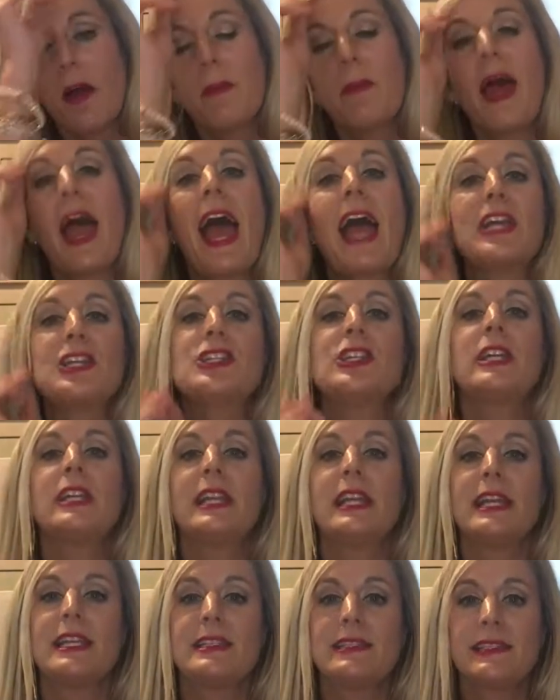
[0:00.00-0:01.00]
Passion
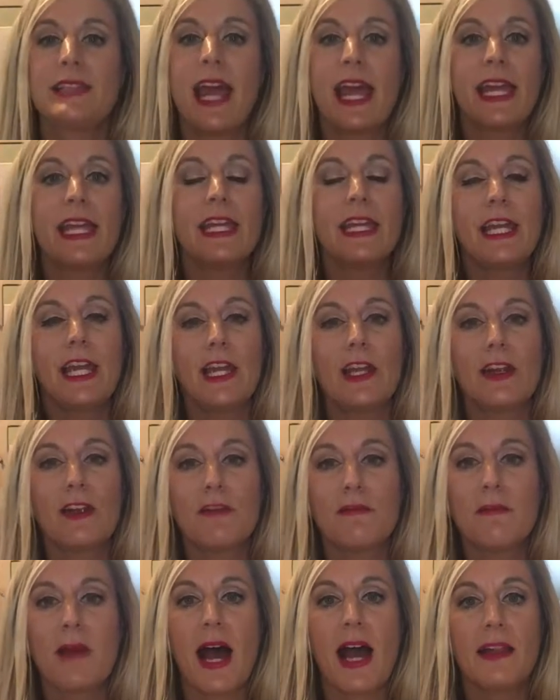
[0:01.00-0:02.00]
is taking care
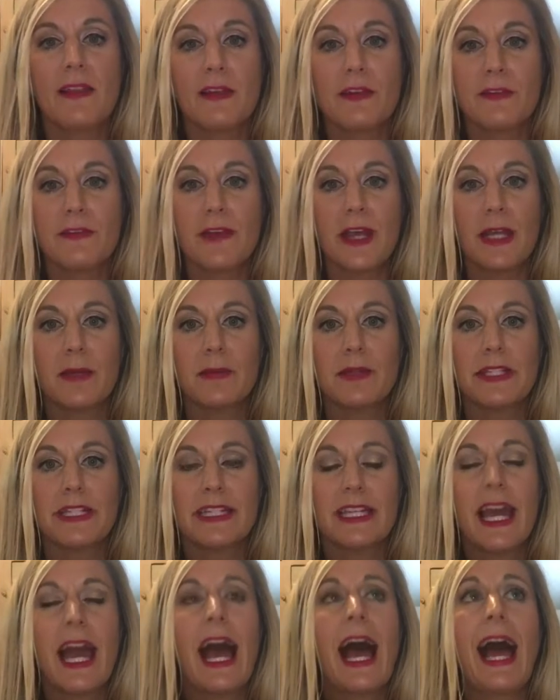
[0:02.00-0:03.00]
of my little
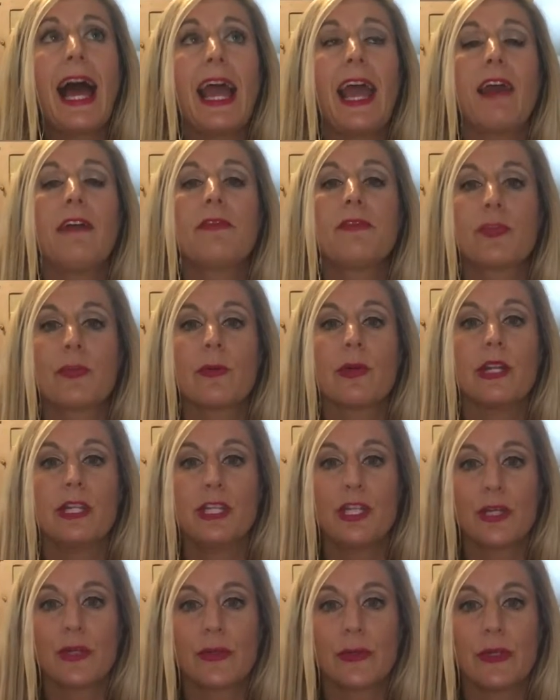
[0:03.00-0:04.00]
family. I have 3
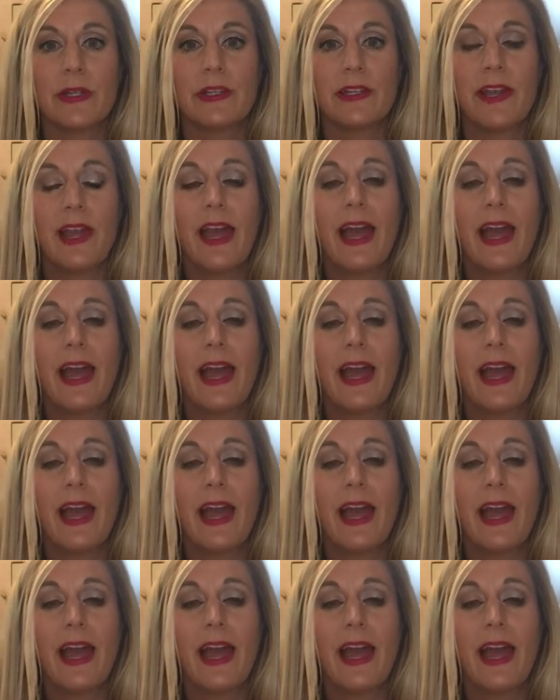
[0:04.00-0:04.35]
children.